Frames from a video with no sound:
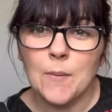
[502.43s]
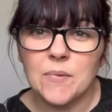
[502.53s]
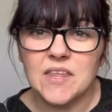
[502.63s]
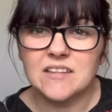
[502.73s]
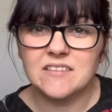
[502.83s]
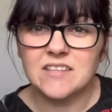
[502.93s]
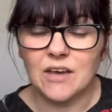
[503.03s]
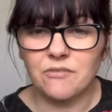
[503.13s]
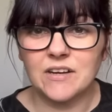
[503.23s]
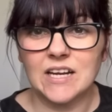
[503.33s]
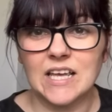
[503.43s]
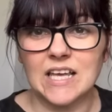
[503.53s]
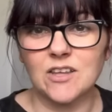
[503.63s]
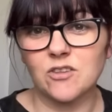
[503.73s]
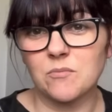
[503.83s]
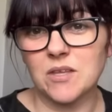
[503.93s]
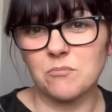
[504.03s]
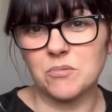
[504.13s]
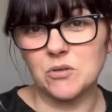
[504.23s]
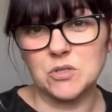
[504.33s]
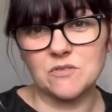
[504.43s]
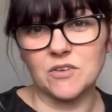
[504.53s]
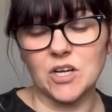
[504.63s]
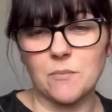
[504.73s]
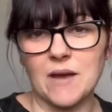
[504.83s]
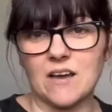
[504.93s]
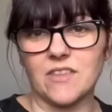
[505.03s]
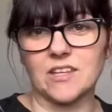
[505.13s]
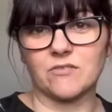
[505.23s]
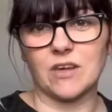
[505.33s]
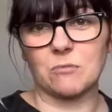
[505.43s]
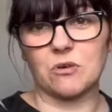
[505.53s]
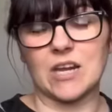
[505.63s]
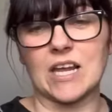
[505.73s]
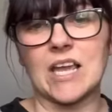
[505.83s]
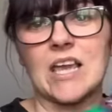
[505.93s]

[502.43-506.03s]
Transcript: But there's definitely something beautiful about this fabric.